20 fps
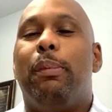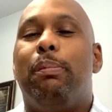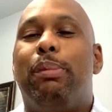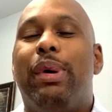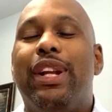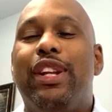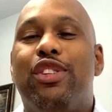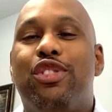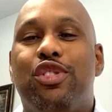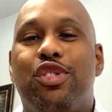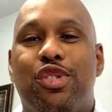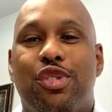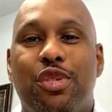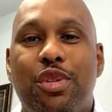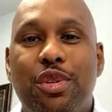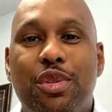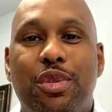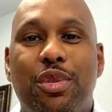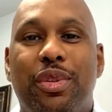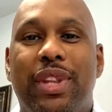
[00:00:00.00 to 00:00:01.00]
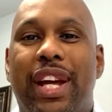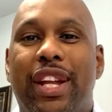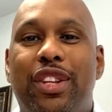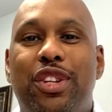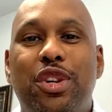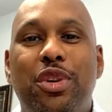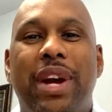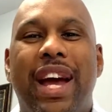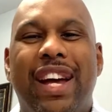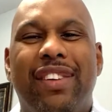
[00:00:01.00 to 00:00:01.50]
But it's true that
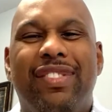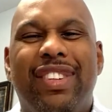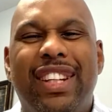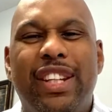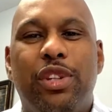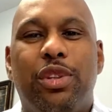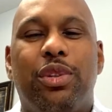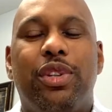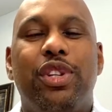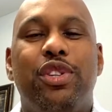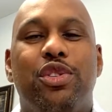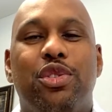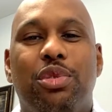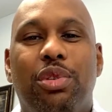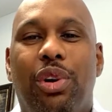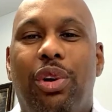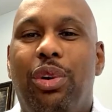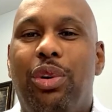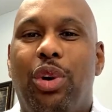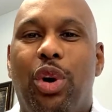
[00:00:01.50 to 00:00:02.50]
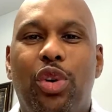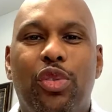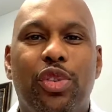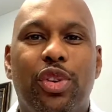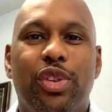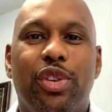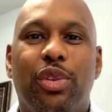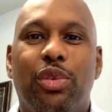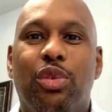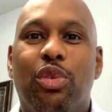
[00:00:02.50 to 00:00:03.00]
you have little control
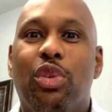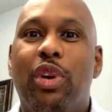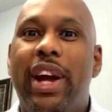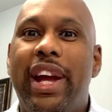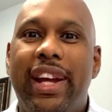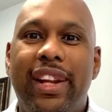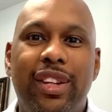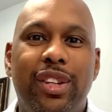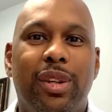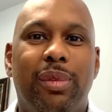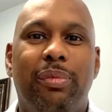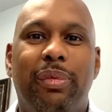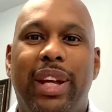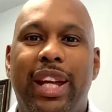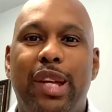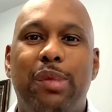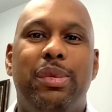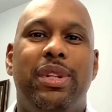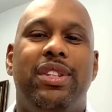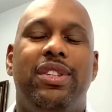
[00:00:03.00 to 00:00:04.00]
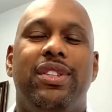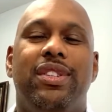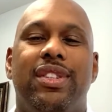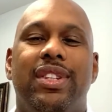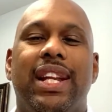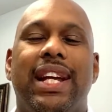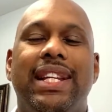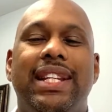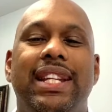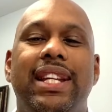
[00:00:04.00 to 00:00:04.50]
over the random images
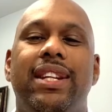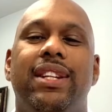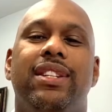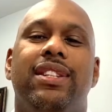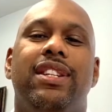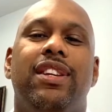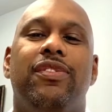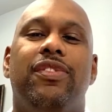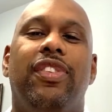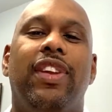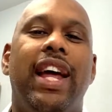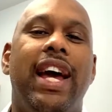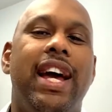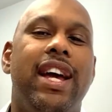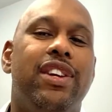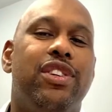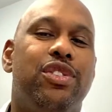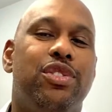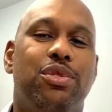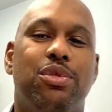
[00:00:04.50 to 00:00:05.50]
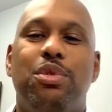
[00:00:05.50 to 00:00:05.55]
and ideas that flash